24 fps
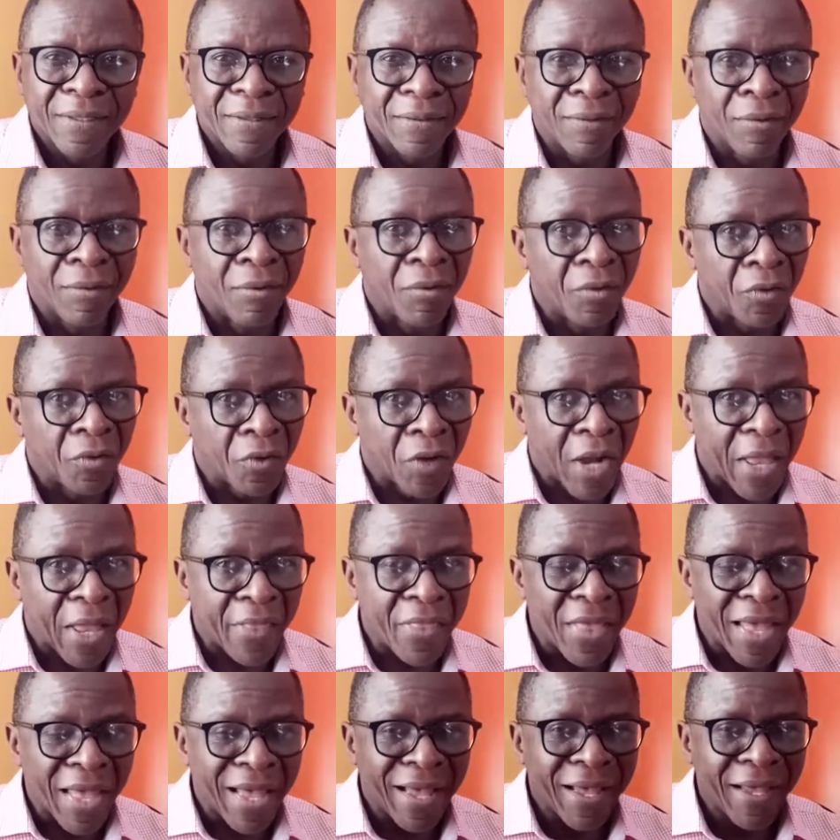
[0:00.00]
or
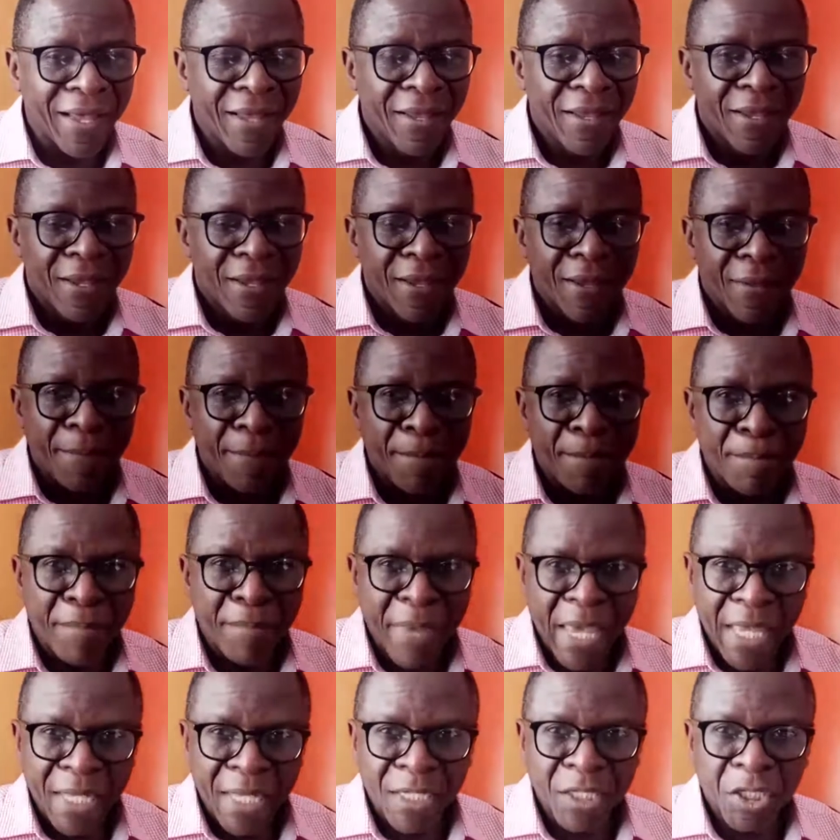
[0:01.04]
rather
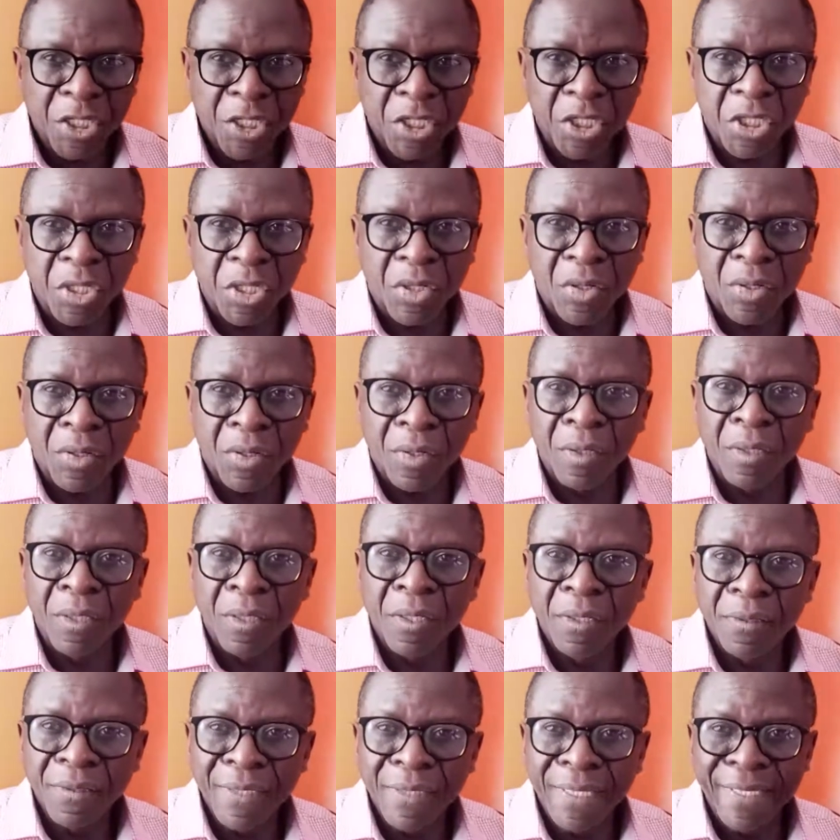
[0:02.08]
mental
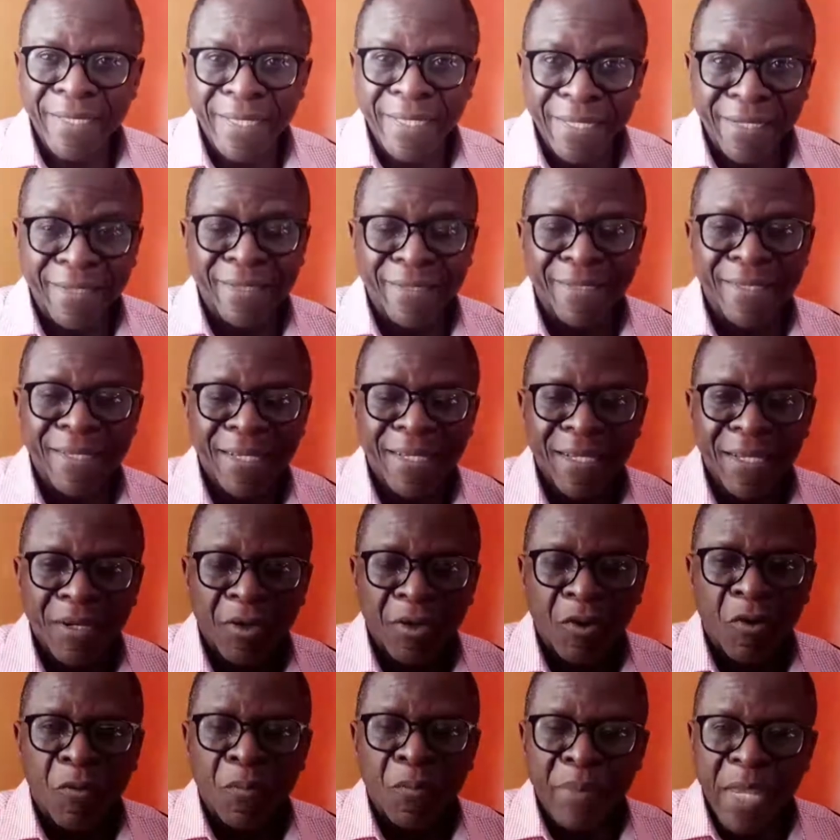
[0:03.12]
disease
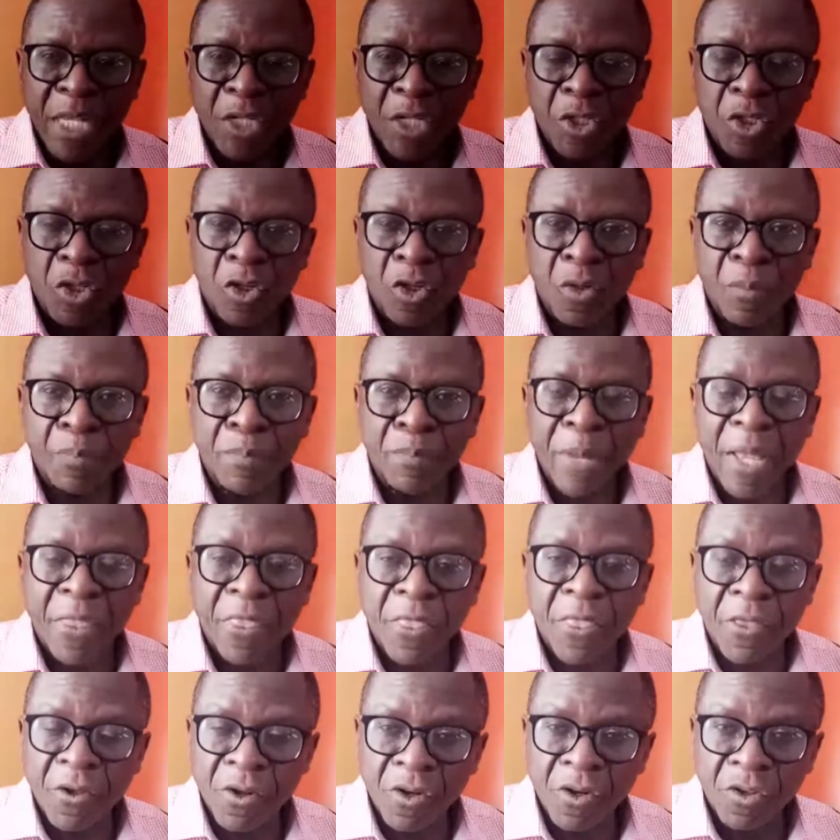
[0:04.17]
or mental
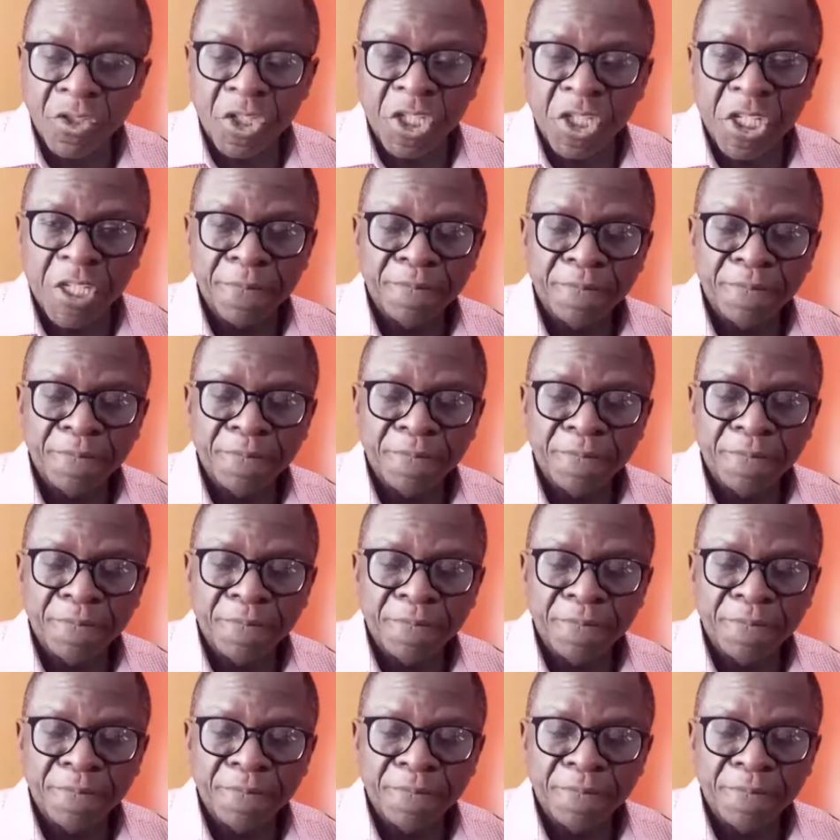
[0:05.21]
pathology.